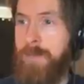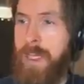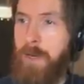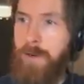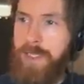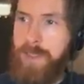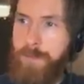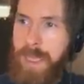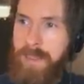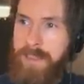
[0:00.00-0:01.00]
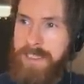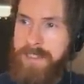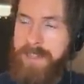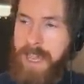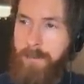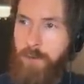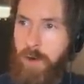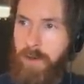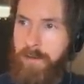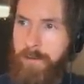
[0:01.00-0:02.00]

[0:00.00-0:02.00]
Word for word: It only spelled this name wrong.